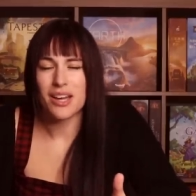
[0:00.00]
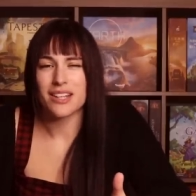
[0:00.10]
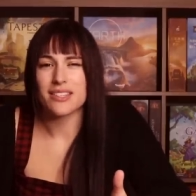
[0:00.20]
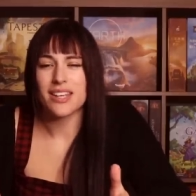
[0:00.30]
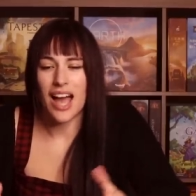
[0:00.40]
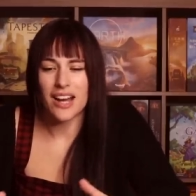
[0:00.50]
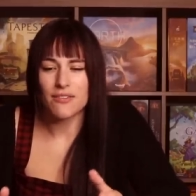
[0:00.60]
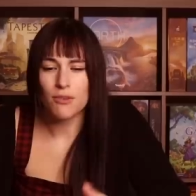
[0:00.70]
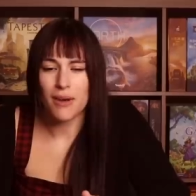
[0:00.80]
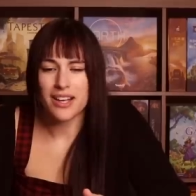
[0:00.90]
It kind of
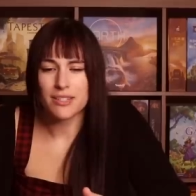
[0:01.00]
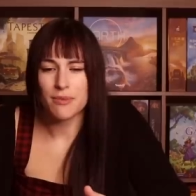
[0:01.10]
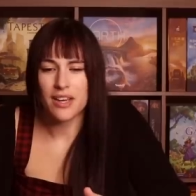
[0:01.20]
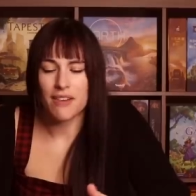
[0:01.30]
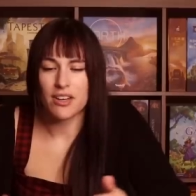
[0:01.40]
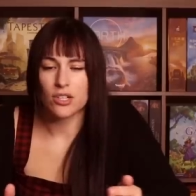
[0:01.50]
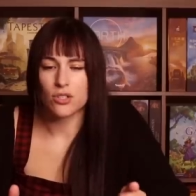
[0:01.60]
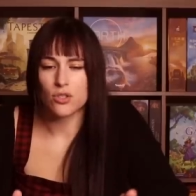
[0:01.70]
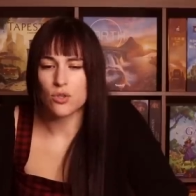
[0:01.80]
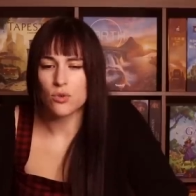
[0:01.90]
reminds me of a
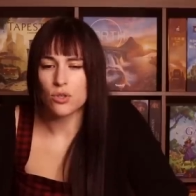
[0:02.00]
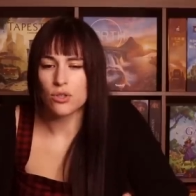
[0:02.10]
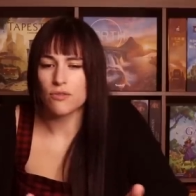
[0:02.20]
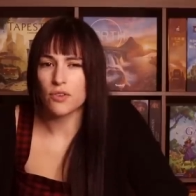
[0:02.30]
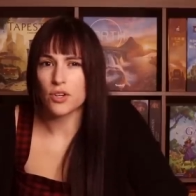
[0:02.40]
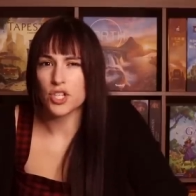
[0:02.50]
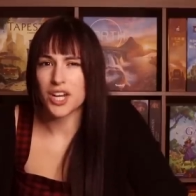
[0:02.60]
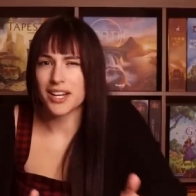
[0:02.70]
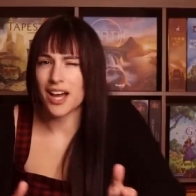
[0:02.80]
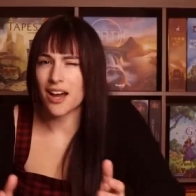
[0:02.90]
doodle
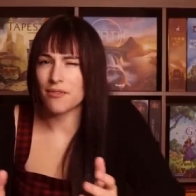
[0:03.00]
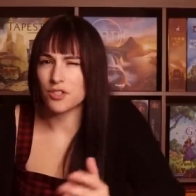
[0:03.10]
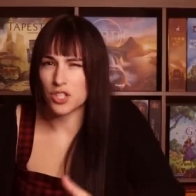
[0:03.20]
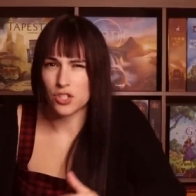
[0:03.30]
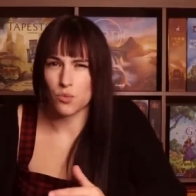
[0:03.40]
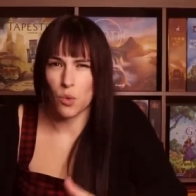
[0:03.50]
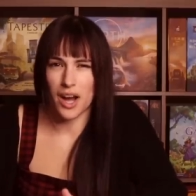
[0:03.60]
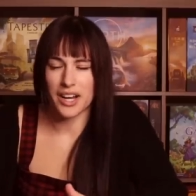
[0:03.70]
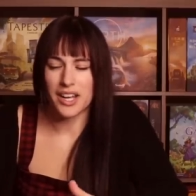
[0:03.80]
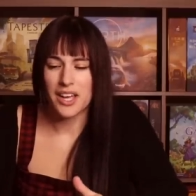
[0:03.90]
version of Just
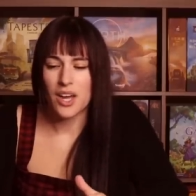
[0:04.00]
One,